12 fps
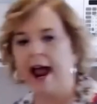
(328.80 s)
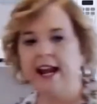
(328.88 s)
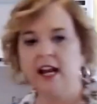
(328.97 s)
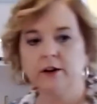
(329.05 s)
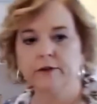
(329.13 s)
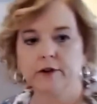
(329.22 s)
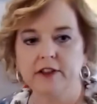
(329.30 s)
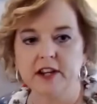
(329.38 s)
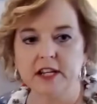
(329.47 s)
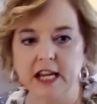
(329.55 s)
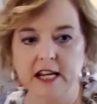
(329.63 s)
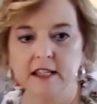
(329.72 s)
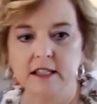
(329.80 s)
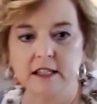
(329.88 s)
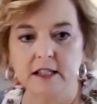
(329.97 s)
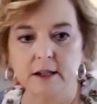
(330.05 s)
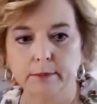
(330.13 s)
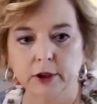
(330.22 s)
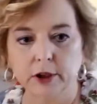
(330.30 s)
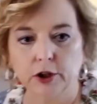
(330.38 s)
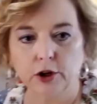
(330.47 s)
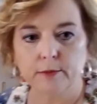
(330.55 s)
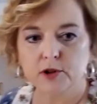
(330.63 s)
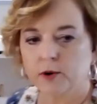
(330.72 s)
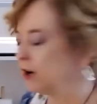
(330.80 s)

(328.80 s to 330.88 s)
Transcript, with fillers: waiting for the yeast to bloom. So